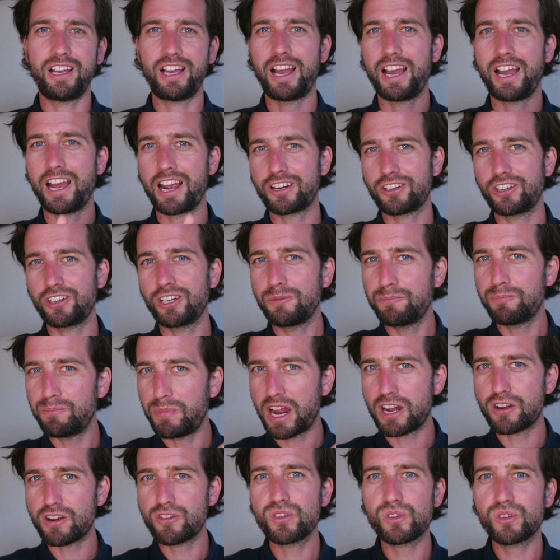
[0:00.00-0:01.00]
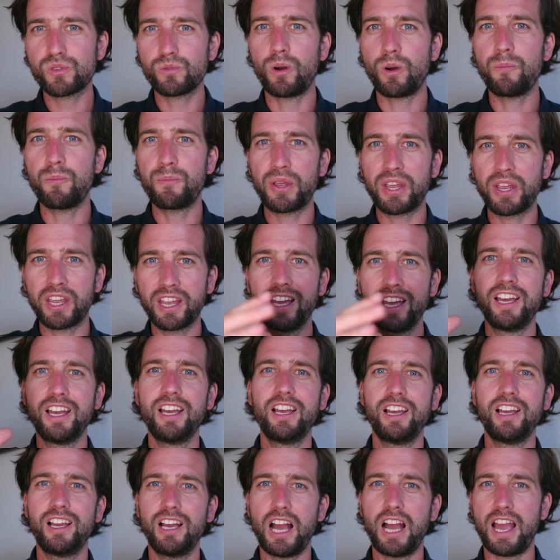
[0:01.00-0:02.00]
Actually battery swapping
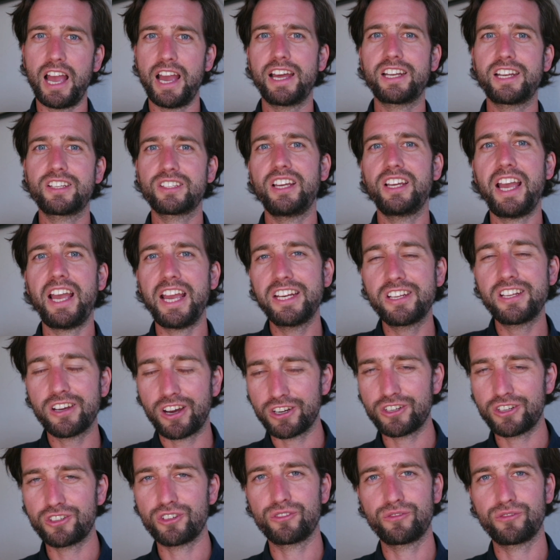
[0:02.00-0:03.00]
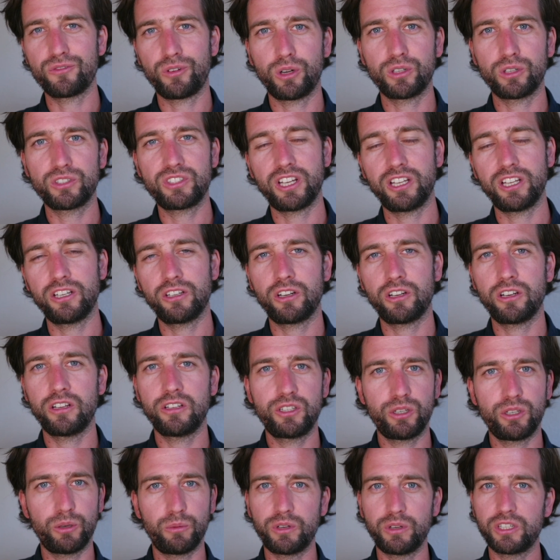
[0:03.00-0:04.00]
at 800 volt
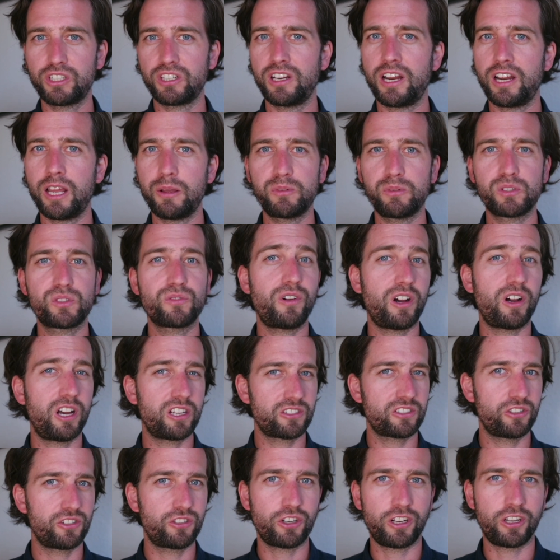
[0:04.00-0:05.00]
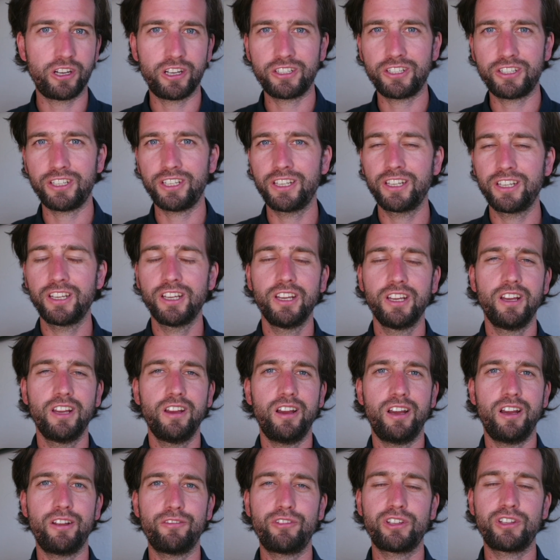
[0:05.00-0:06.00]
technology, which enables faster charging
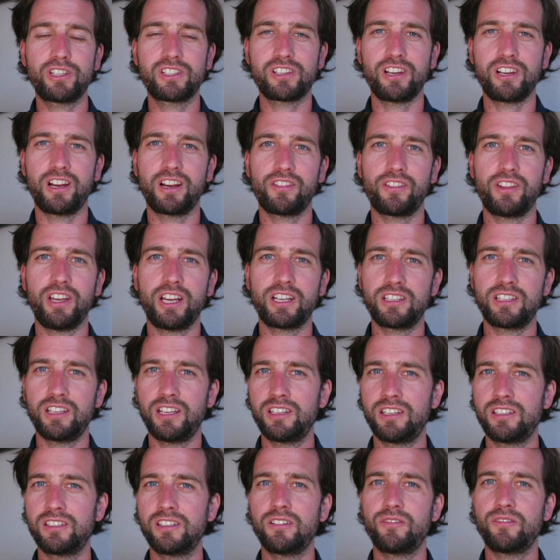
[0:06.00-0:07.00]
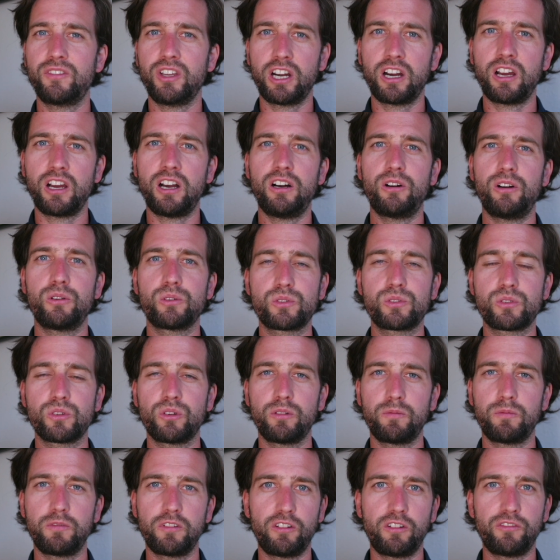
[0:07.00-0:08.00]
and things like that. And there are
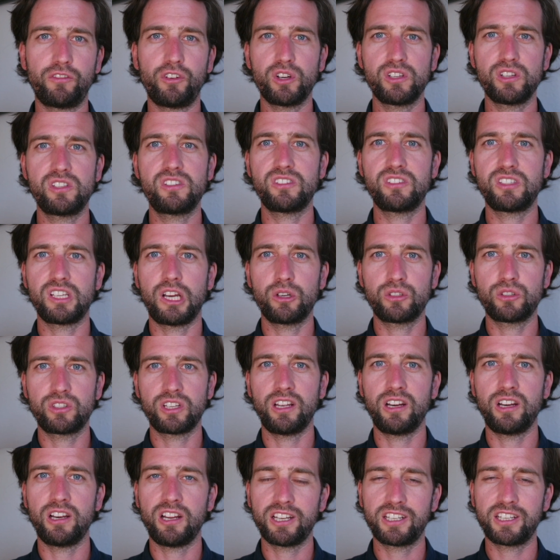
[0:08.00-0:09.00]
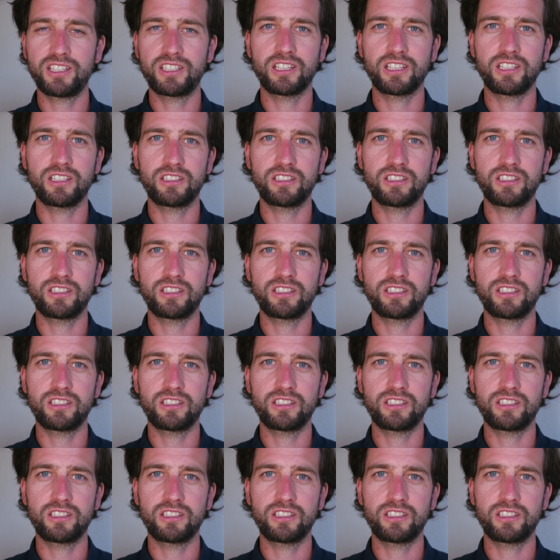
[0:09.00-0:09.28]
also voices out there like